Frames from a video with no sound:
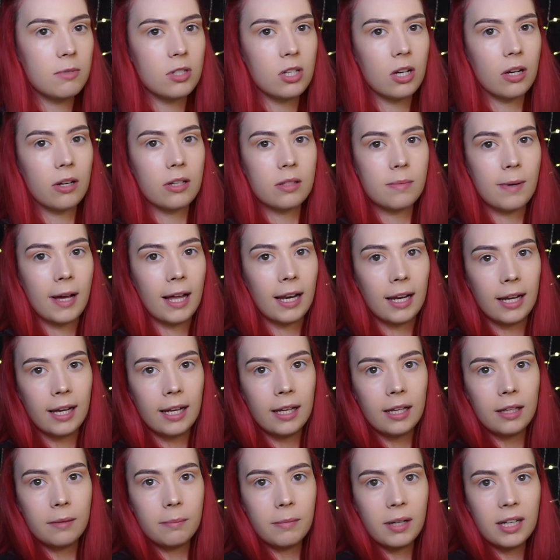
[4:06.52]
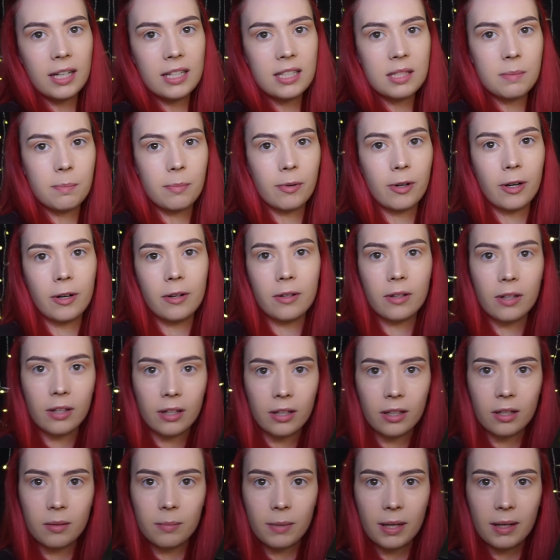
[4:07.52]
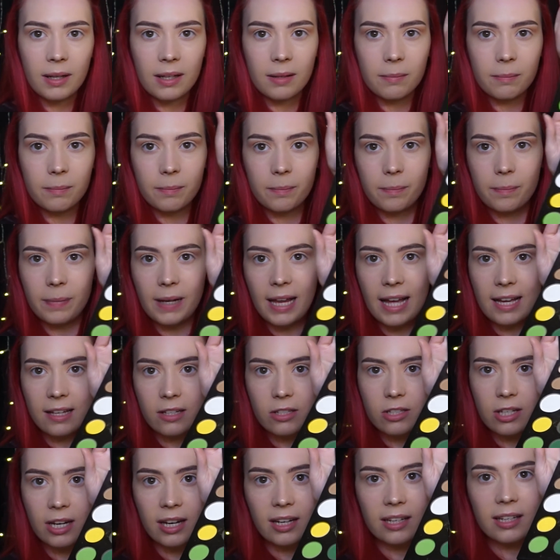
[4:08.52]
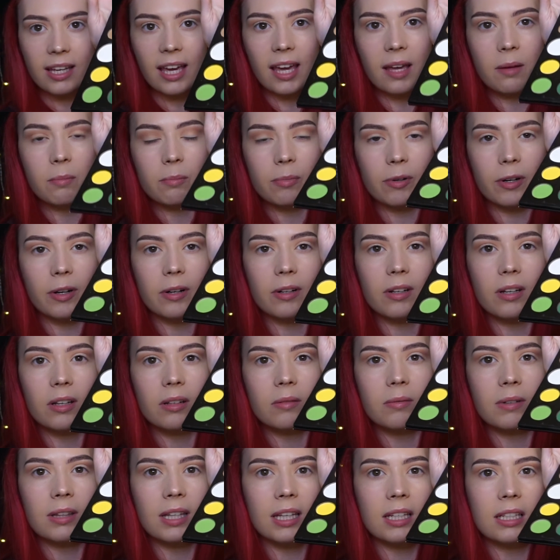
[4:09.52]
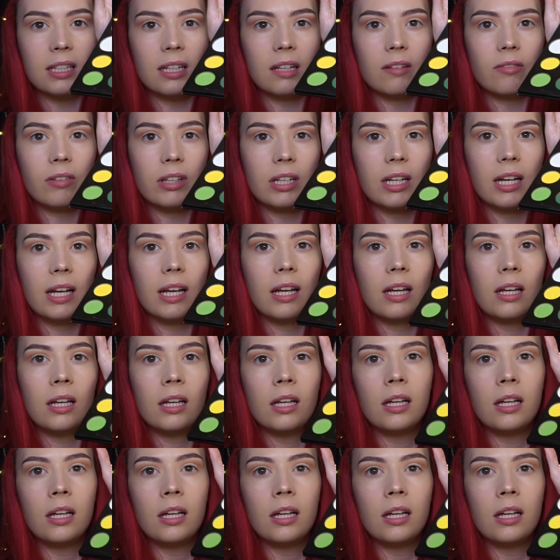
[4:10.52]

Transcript: Charles palette. Mine's broken, my black shade came broken when they delivered it.